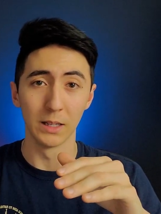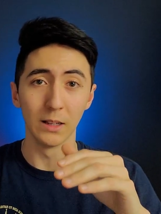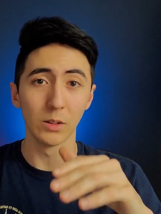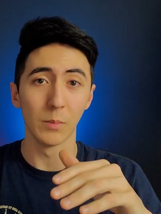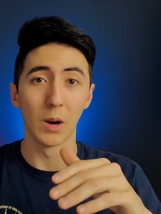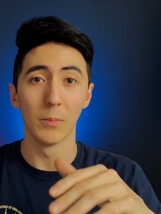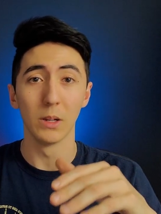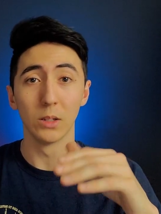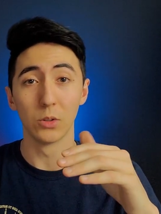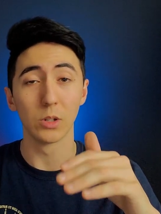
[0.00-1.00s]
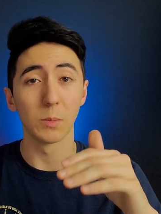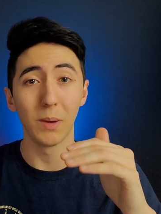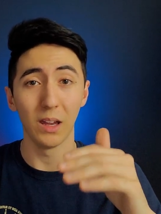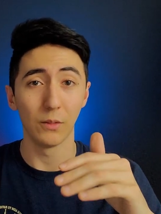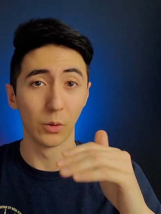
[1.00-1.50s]
into the property because you're just
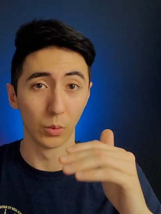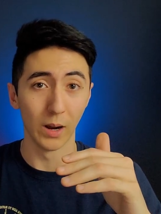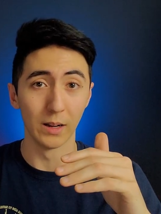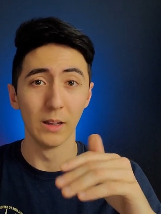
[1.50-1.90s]
paying for rent.